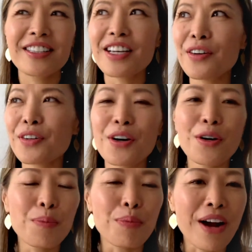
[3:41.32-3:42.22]

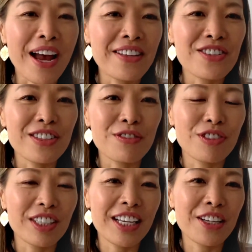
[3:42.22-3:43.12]
telco branch and
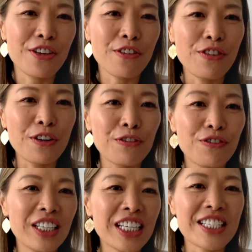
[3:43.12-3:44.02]
getting your phone
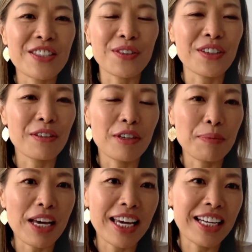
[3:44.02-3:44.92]
fixed or
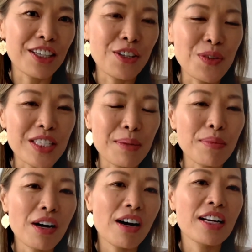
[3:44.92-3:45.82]
getting a new
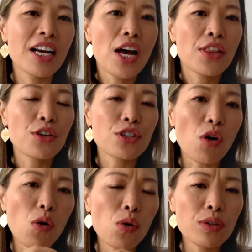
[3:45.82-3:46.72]
SIM card. There's
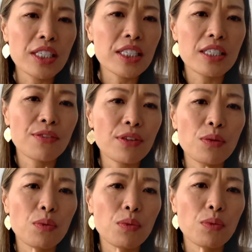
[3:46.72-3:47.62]
all these
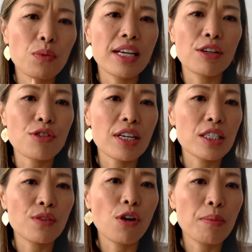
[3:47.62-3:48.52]
different ways to
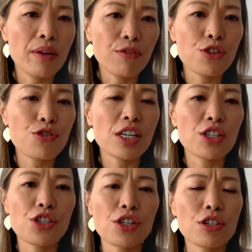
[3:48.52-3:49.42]
now transform
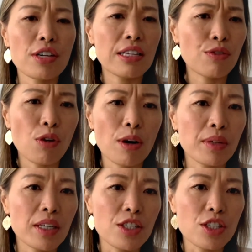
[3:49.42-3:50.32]
infrastructure,
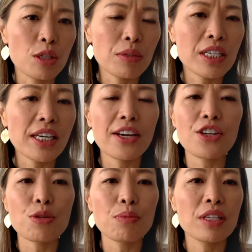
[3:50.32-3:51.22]
transform consumer
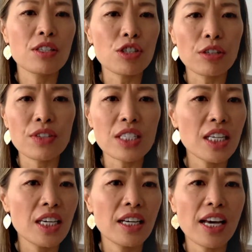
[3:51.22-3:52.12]
engagement,
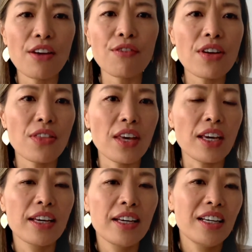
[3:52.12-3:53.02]
servicing,
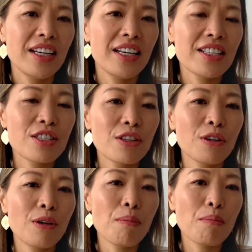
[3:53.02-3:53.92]
everything. And
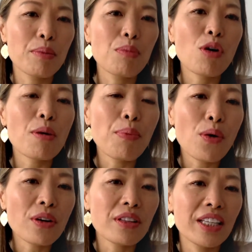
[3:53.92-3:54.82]
so, but more
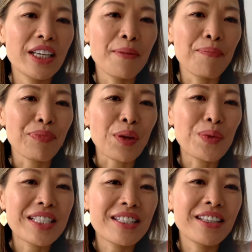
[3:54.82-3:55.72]
importantly,
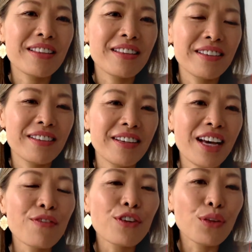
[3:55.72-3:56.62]
we see the
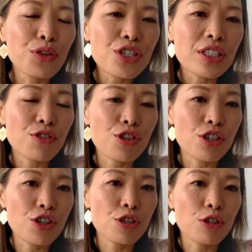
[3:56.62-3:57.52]
evolution of
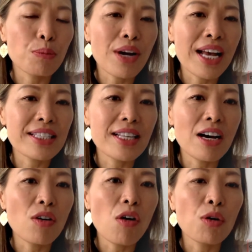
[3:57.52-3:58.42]
traditional brands
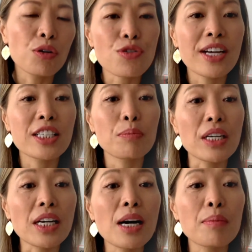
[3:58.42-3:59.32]
now all trying to
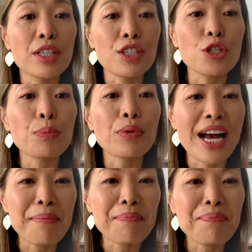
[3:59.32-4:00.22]
become a super app.